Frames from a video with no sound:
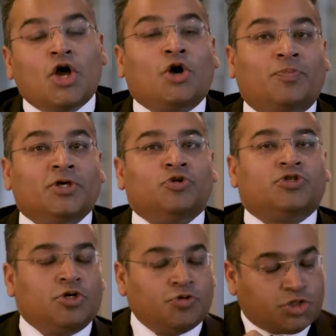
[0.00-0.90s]
No, but you
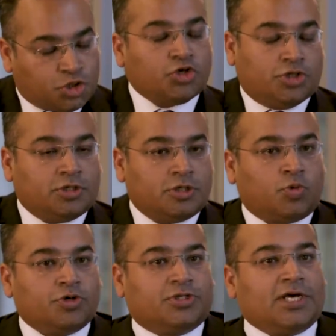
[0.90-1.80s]
stood,
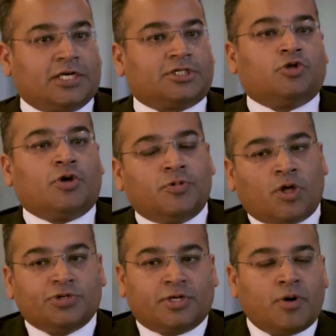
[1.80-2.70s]
is what you're saying. So
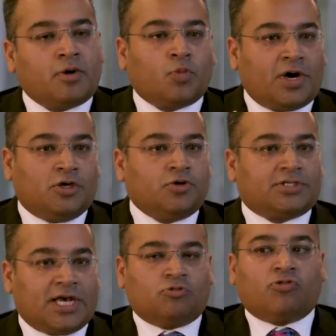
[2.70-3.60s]
there was a moment where you
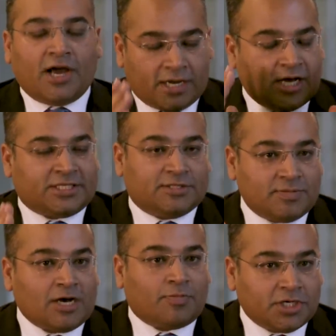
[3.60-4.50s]
said, right, it is
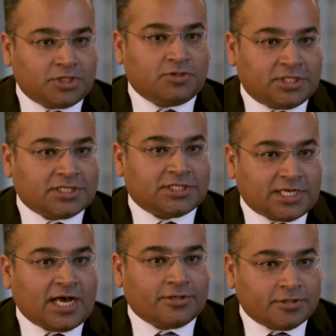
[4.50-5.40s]
now my duty to
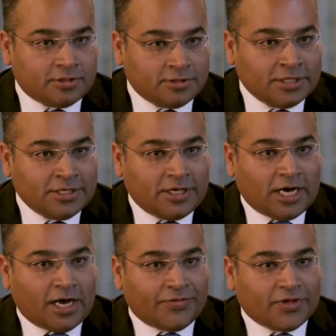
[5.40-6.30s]
stand.
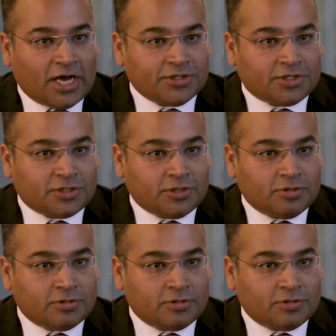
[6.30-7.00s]
And to,